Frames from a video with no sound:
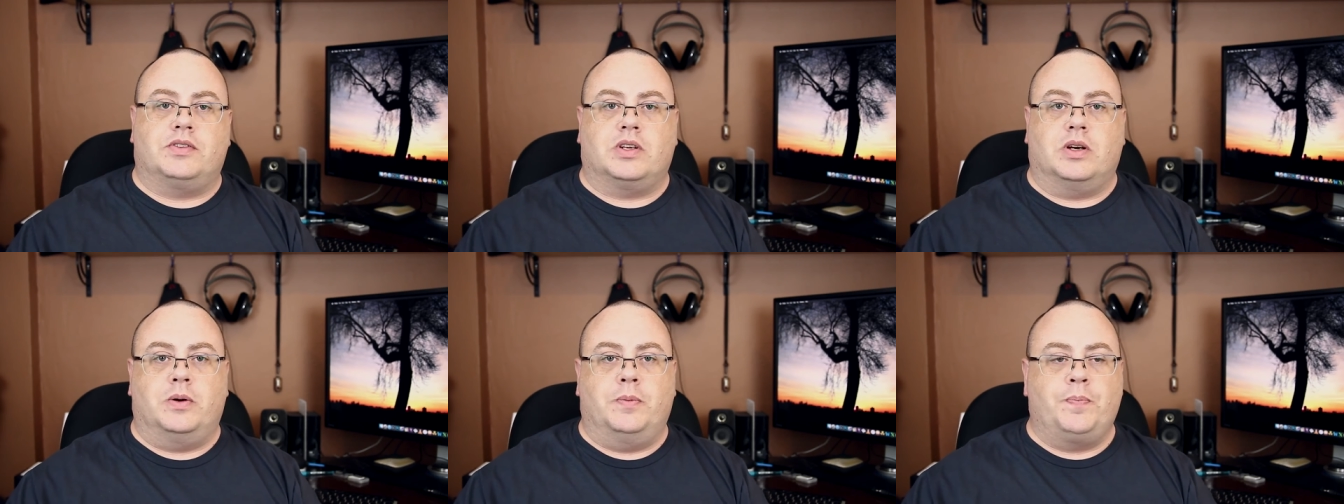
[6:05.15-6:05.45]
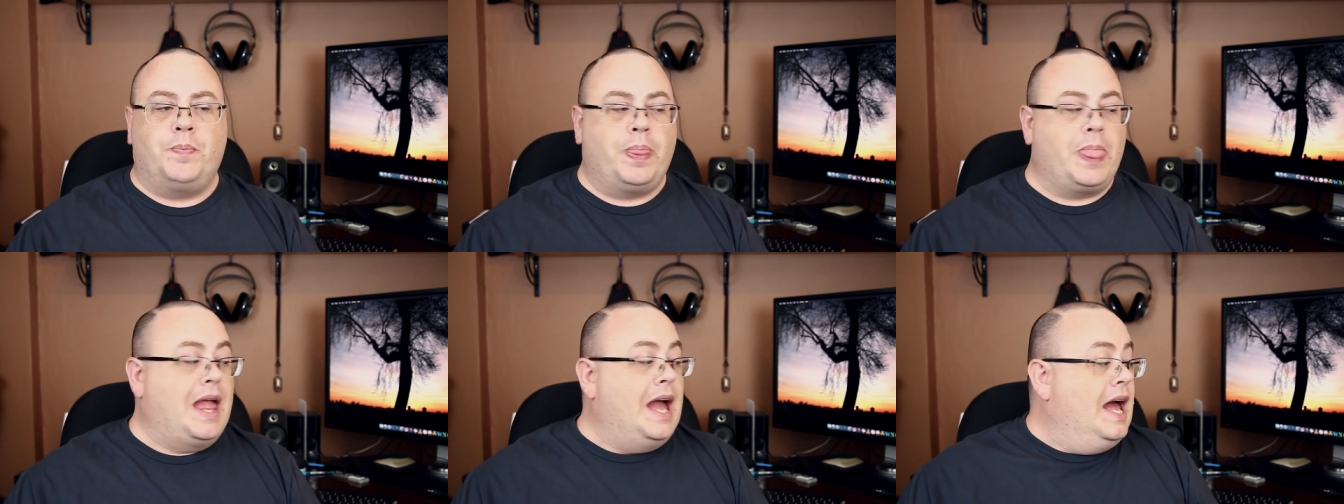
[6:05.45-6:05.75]
So
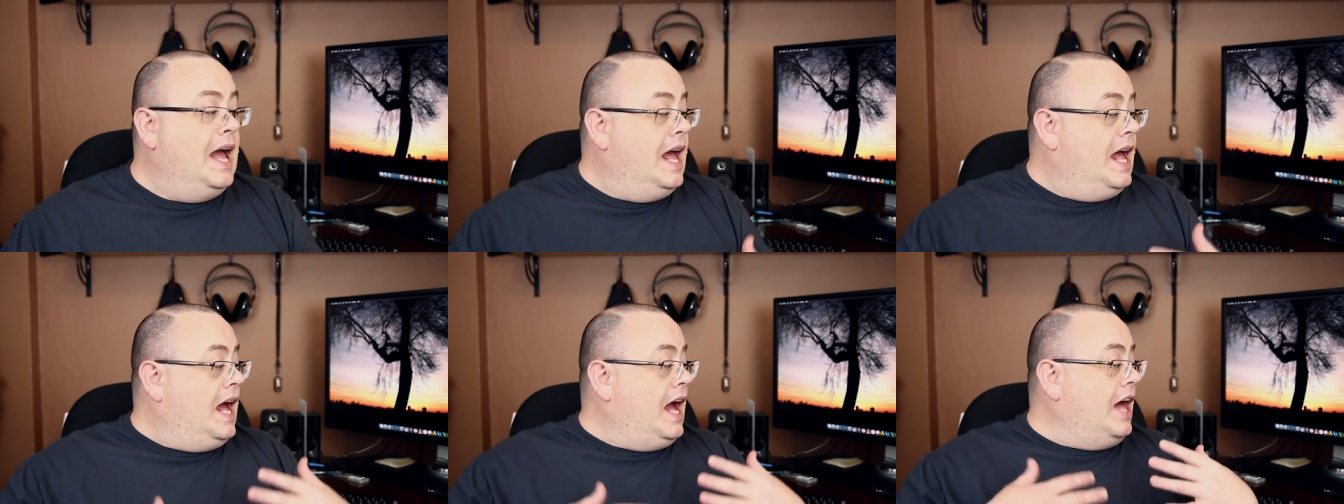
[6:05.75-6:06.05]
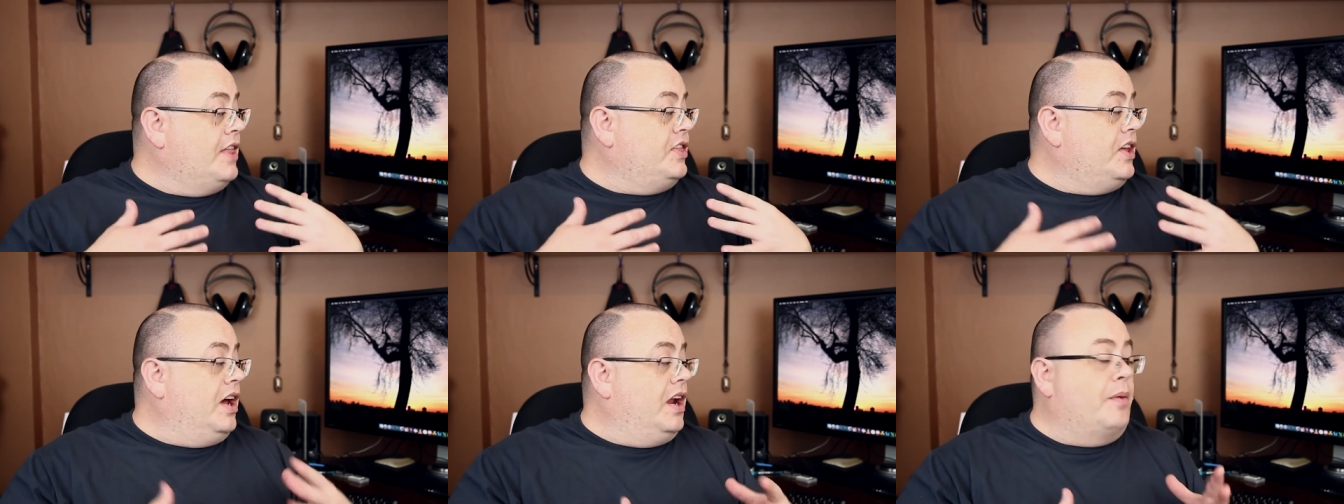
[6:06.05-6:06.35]

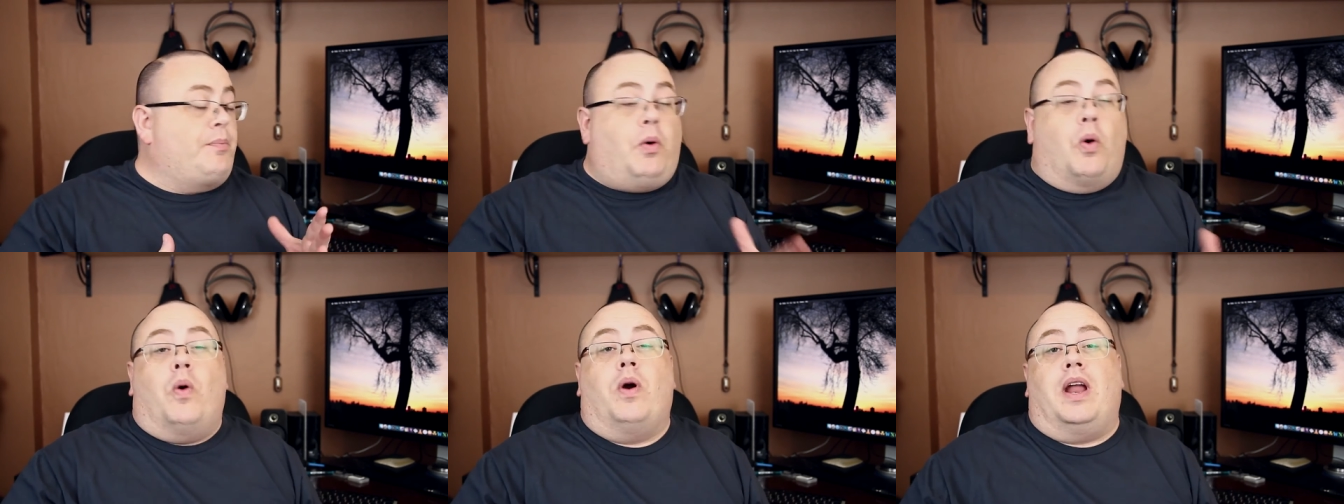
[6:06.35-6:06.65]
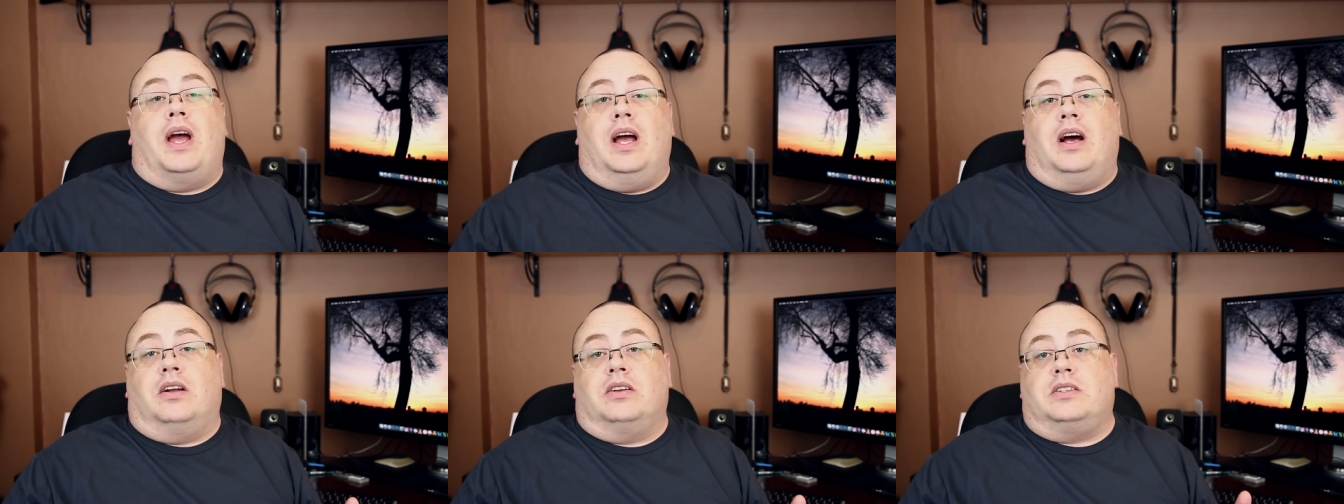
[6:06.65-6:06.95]
I thought I'd
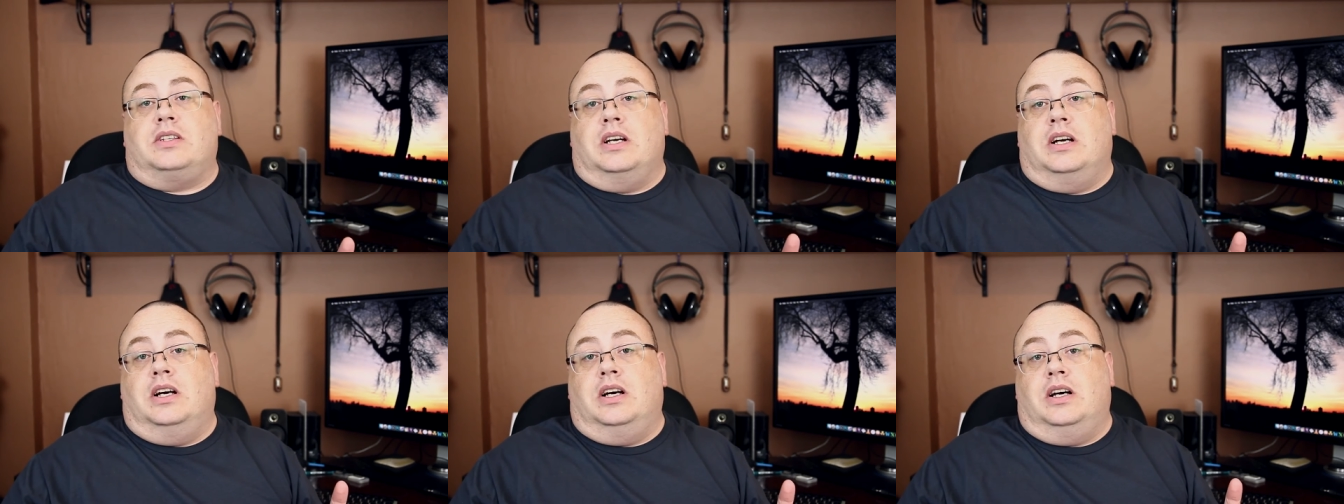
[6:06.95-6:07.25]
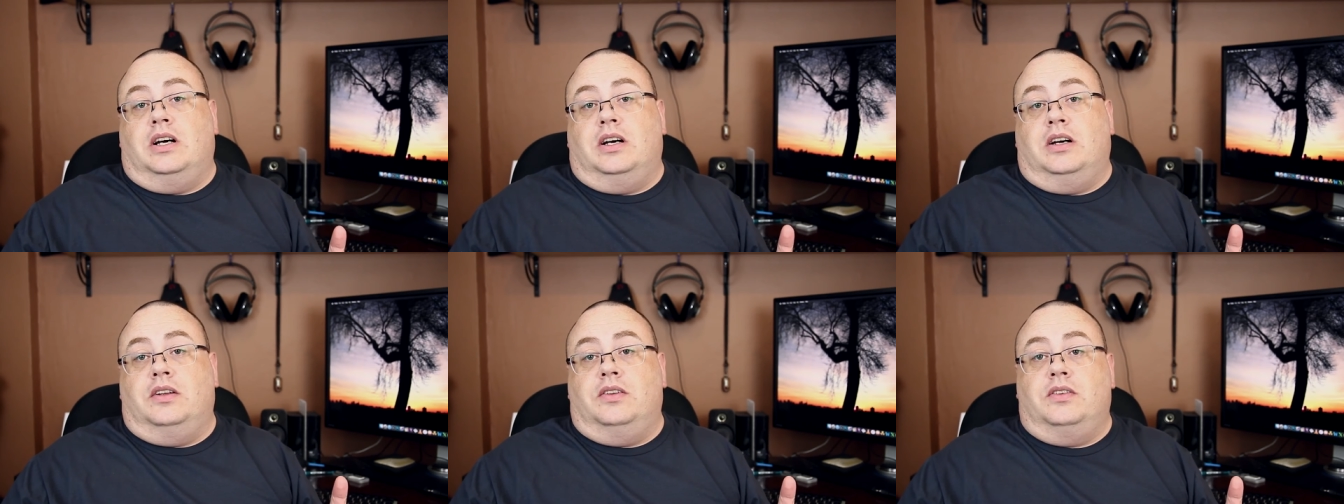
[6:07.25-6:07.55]
point out
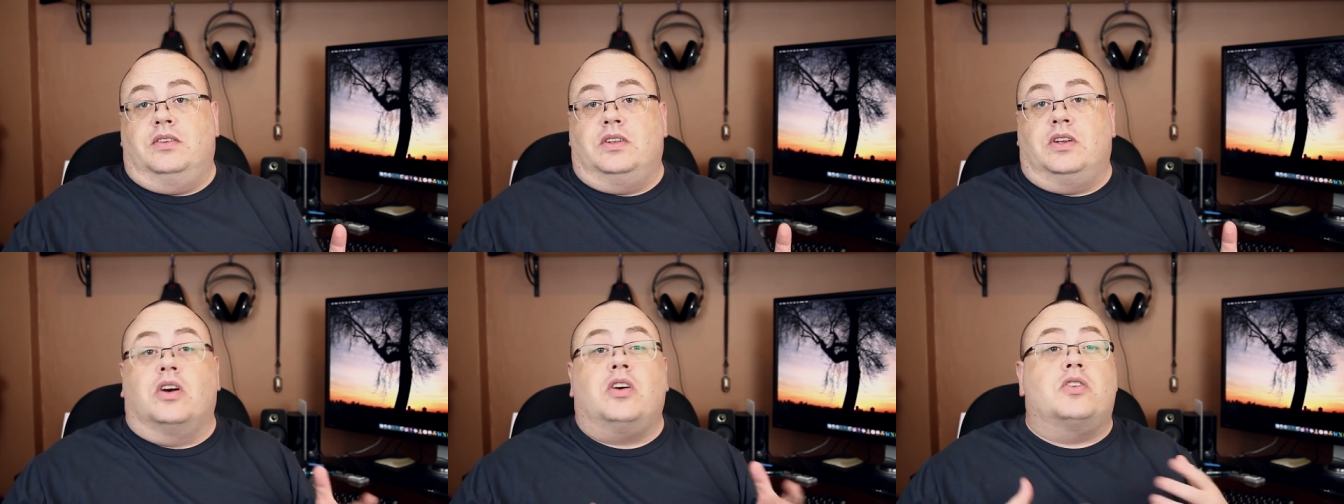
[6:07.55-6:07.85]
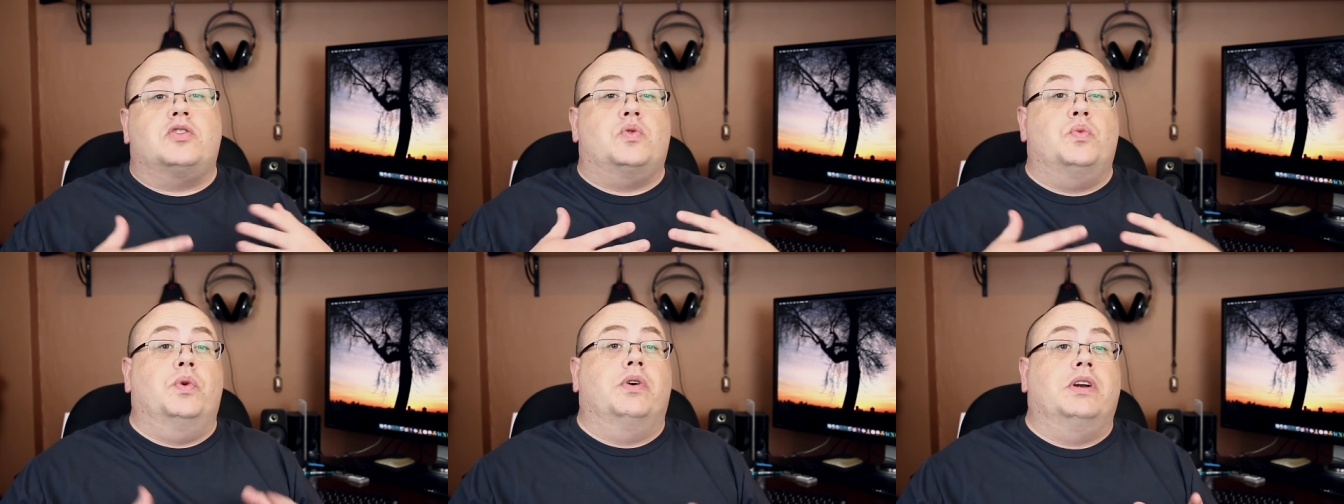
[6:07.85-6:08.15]
uh, there
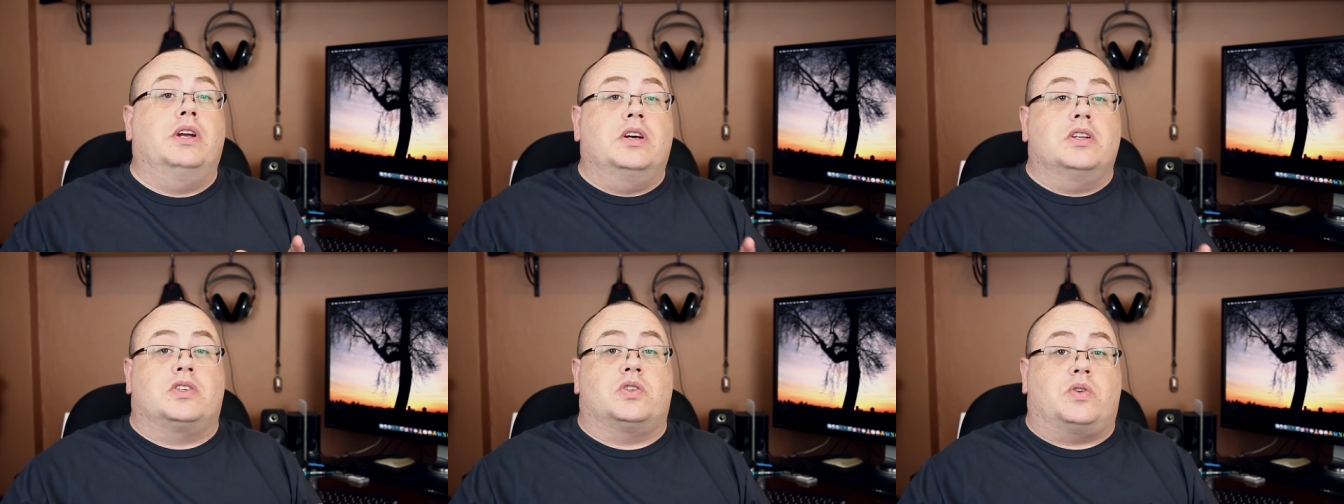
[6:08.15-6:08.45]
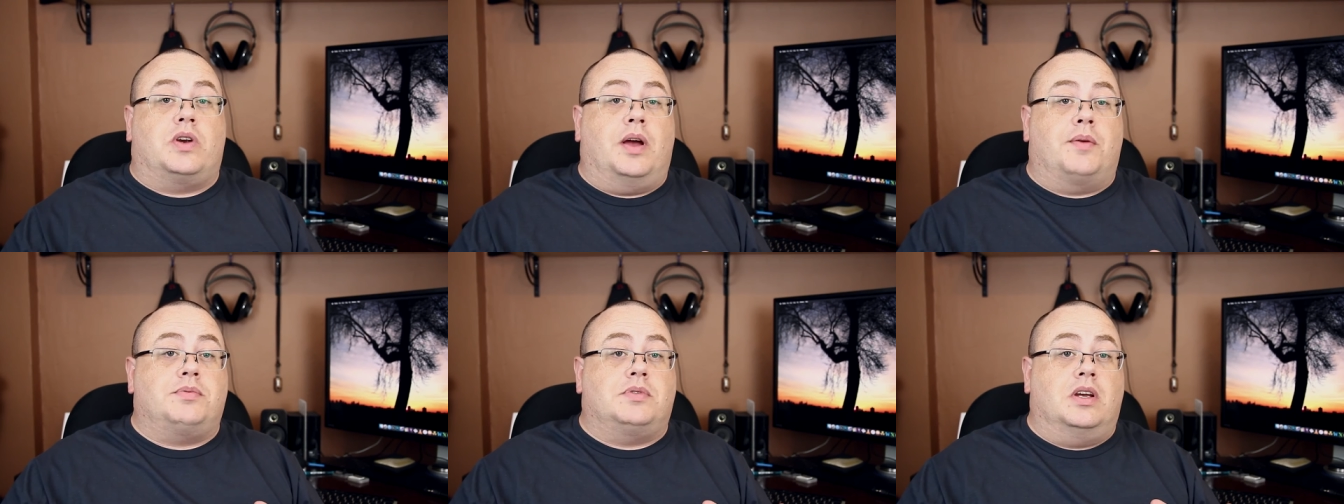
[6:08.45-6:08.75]
are some really good
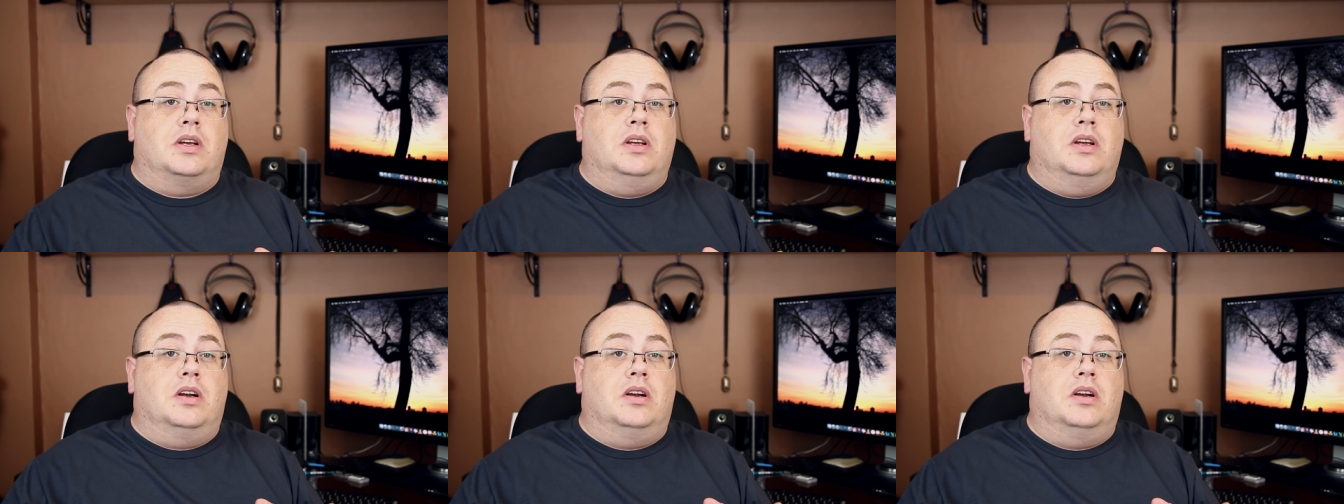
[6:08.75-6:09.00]
straps out there.